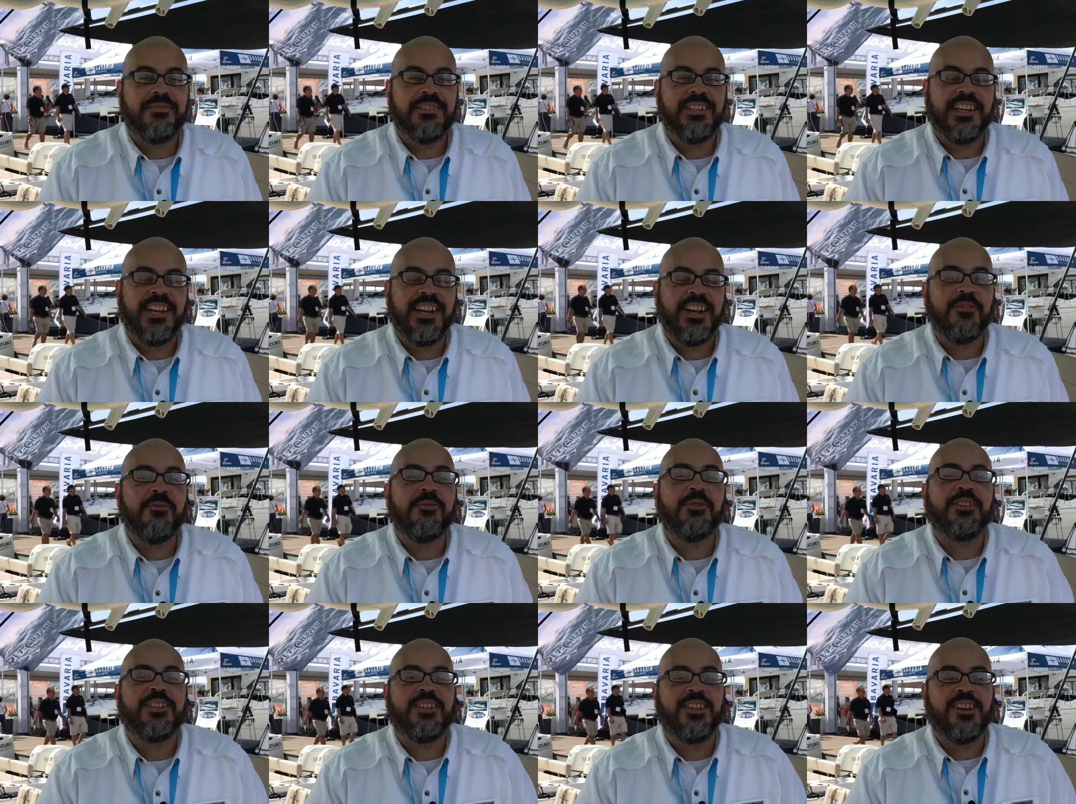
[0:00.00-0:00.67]
Today I
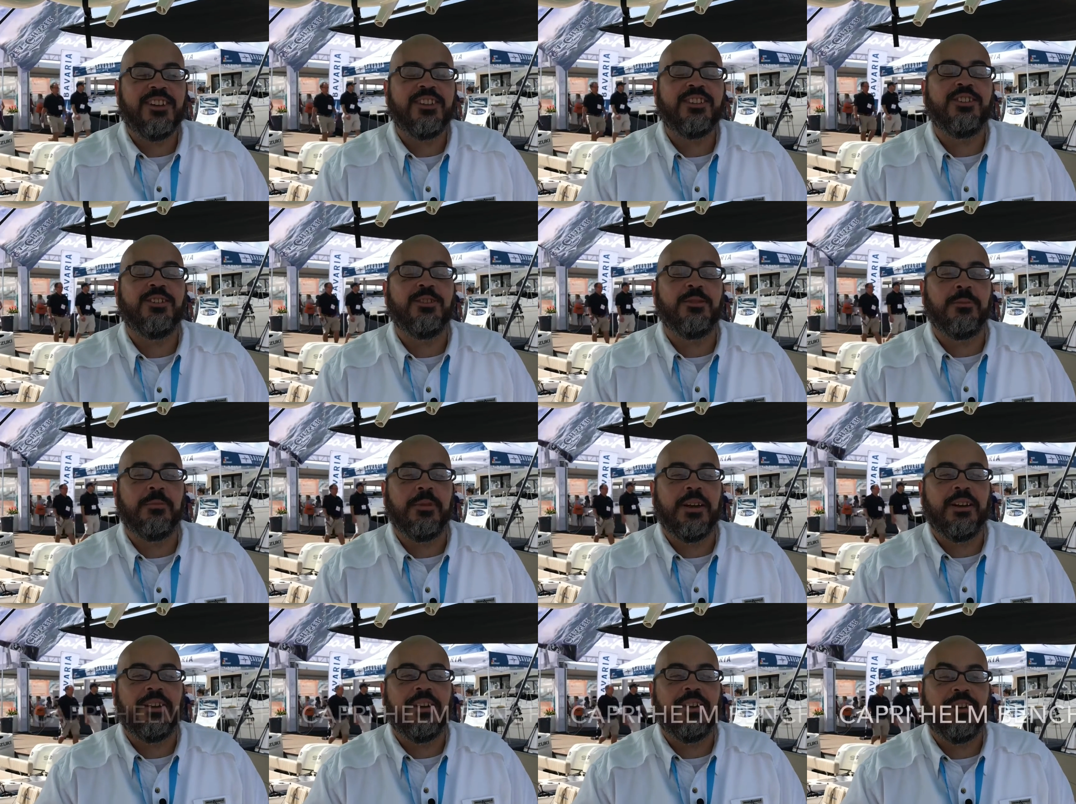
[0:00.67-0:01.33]
want to talk to you
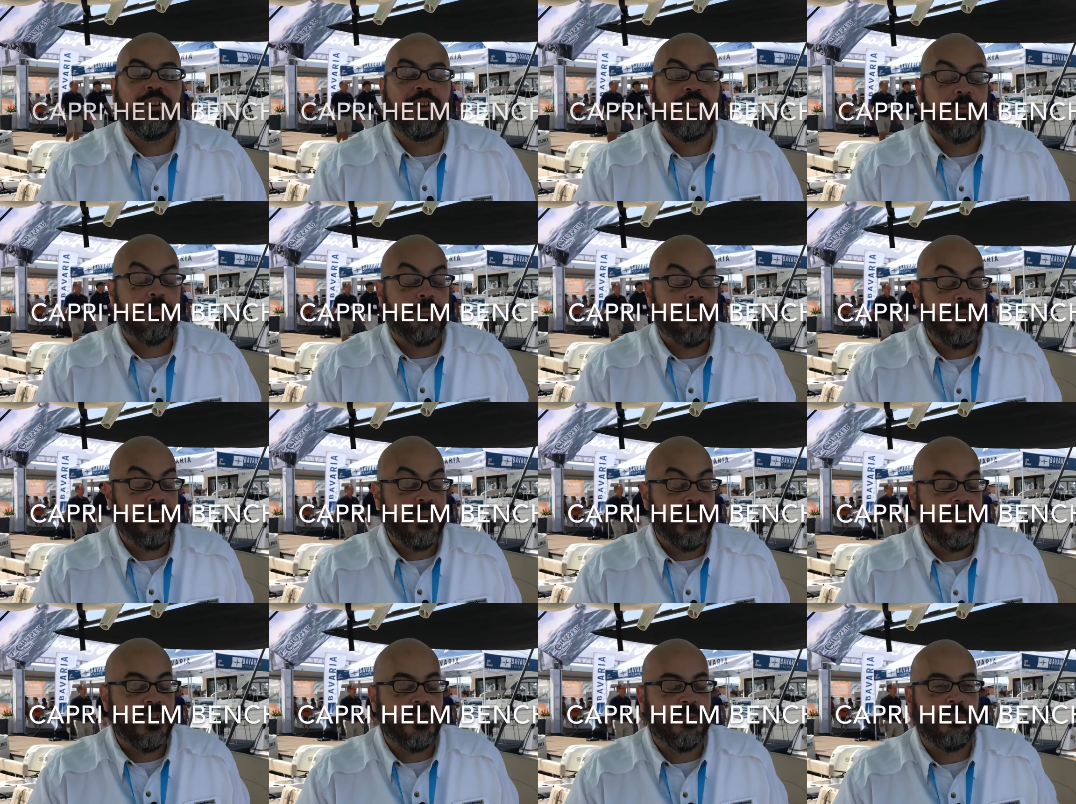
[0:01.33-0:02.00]
about our
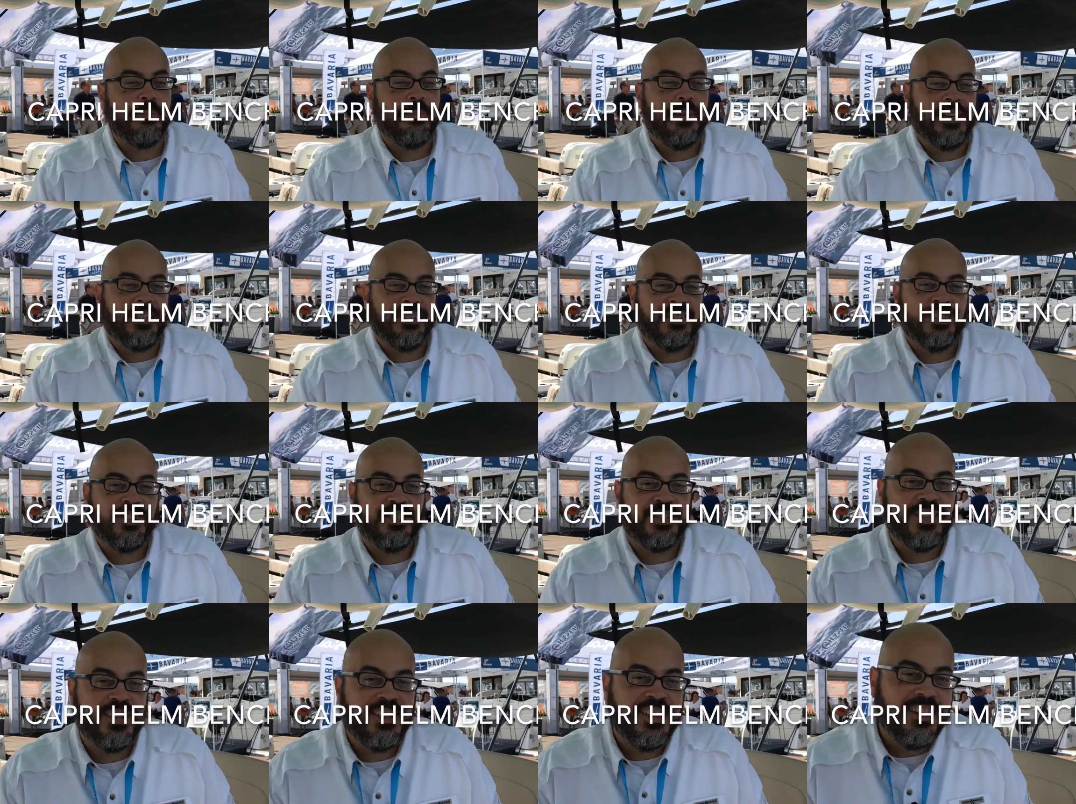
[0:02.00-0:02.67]
Capri helm
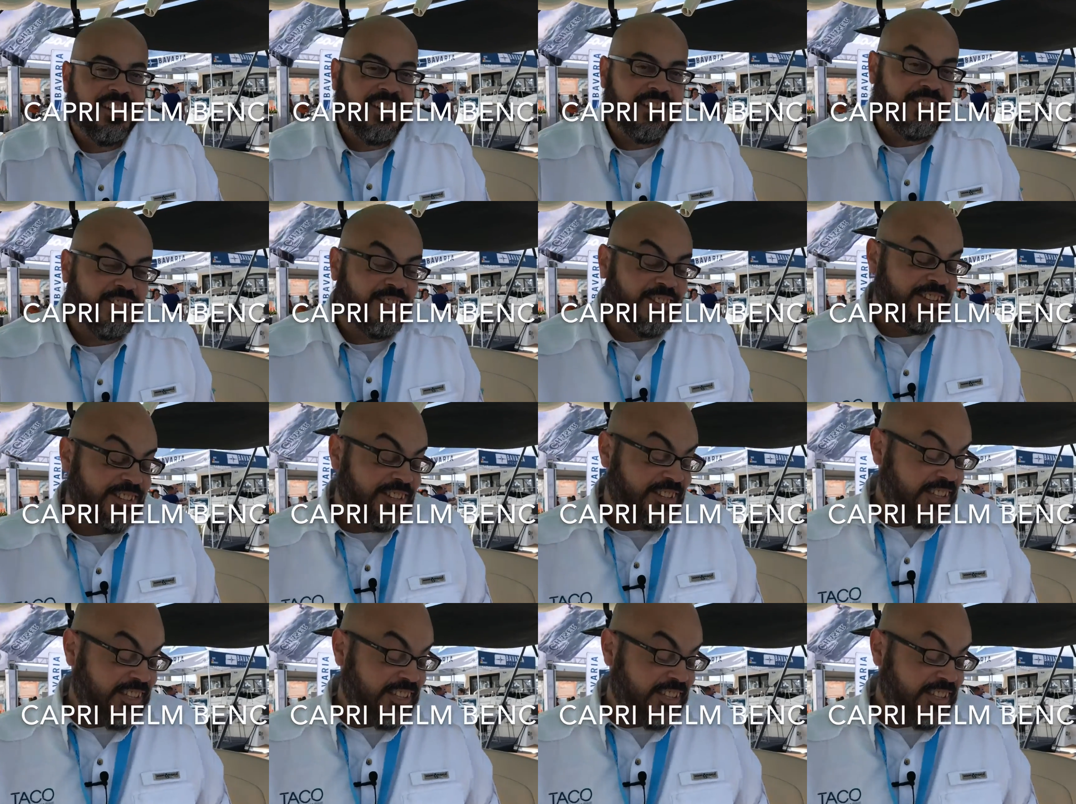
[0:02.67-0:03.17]
bench. As you can